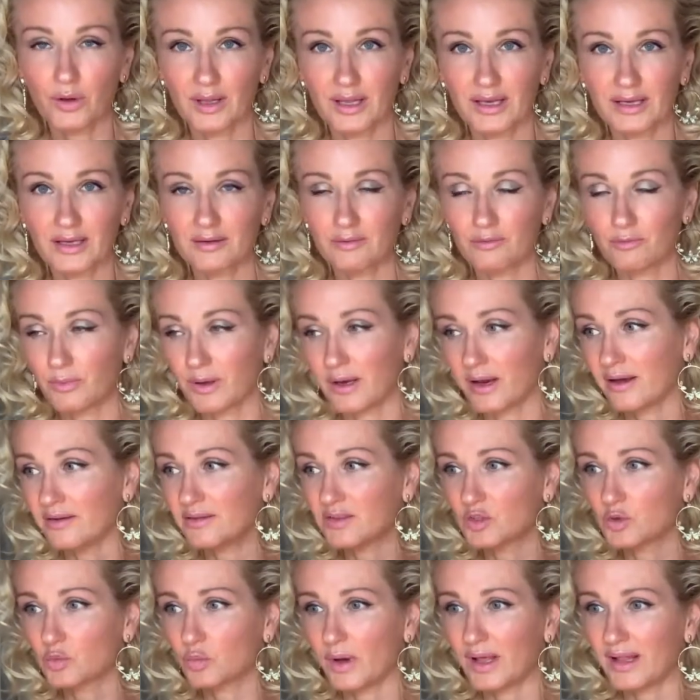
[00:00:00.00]
Like when I
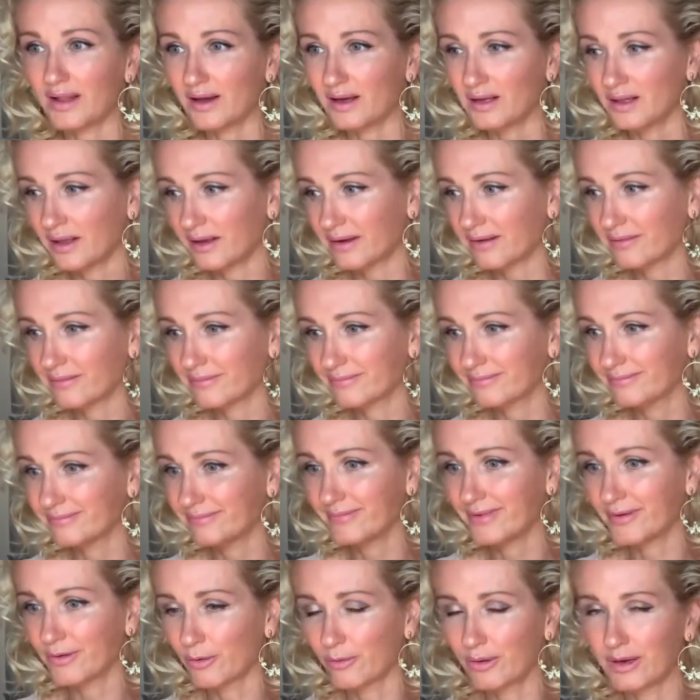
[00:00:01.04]
sweat, I like,
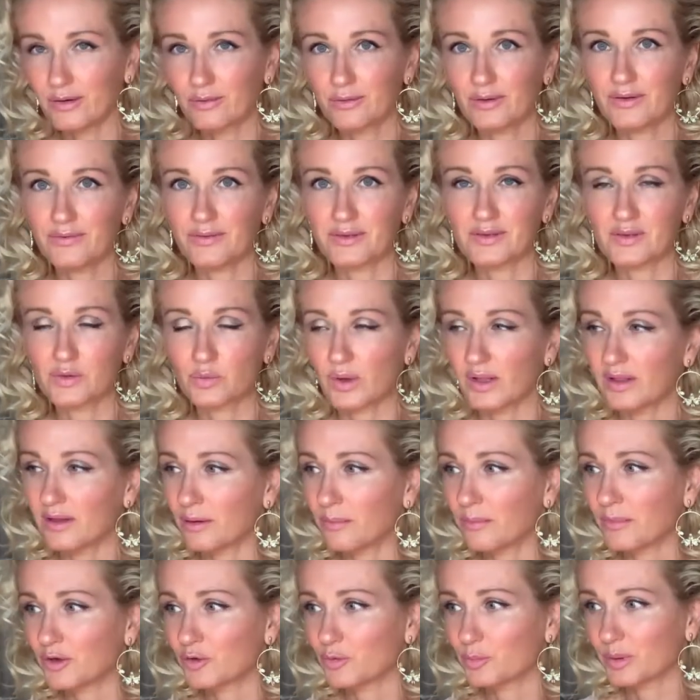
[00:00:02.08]
you know, I don't even sweat that
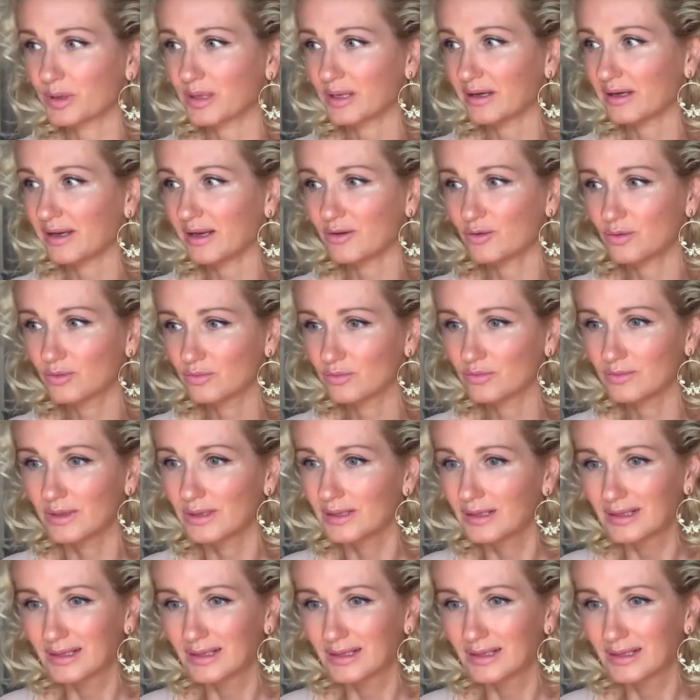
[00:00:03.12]
much, but like I don't